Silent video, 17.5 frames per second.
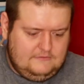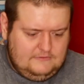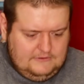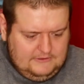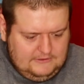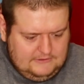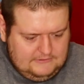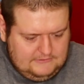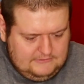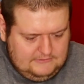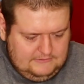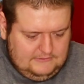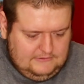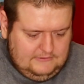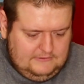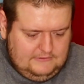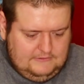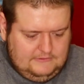
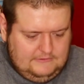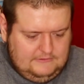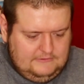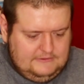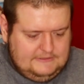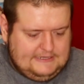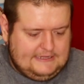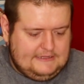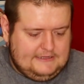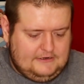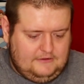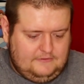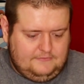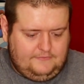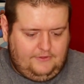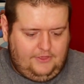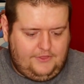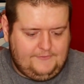It's like a little
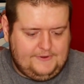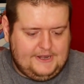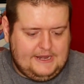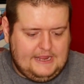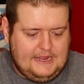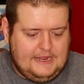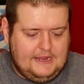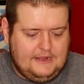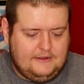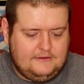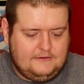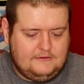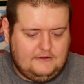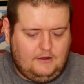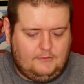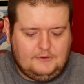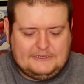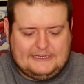3D,
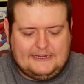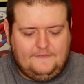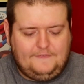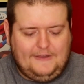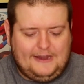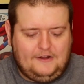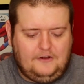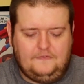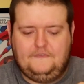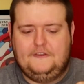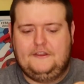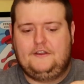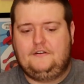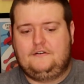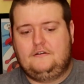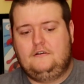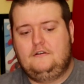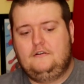almost like a vinyl
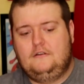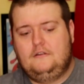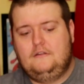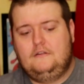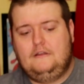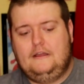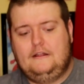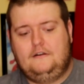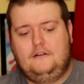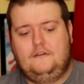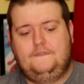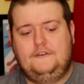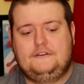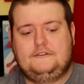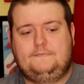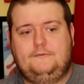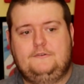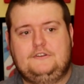figure. I don't know if you're
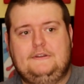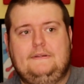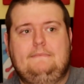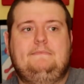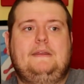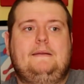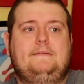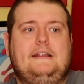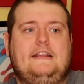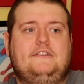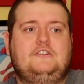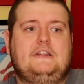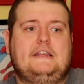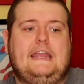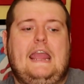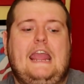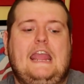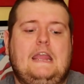supposed to be able to actually
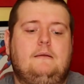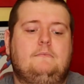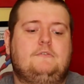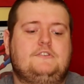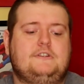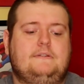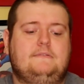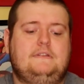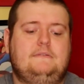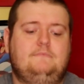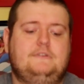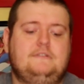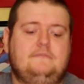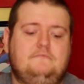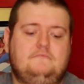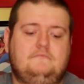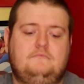like hang him or something, but